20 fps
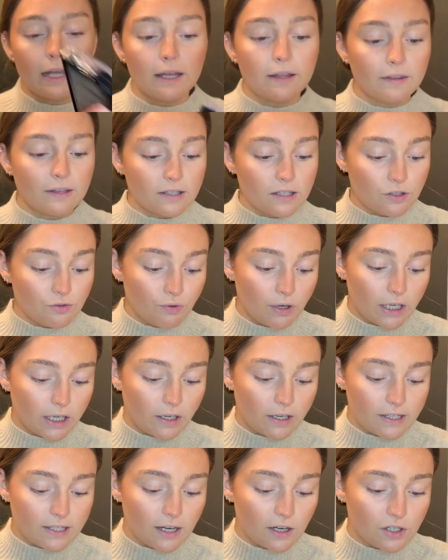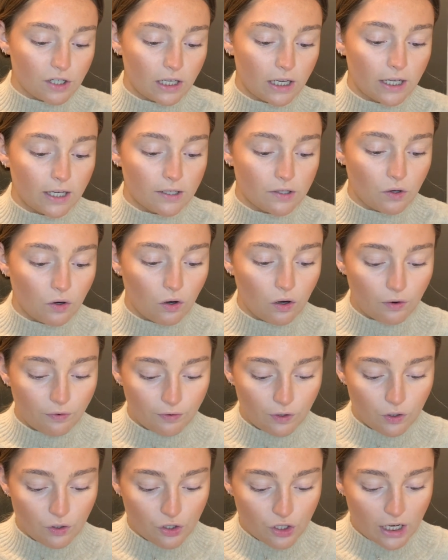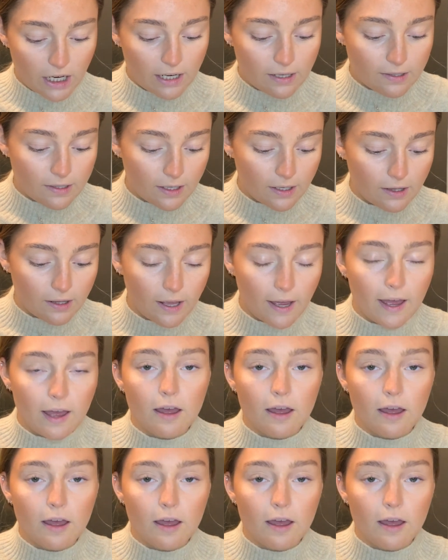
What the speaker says: This is really nice actually. It's got a few shades in there.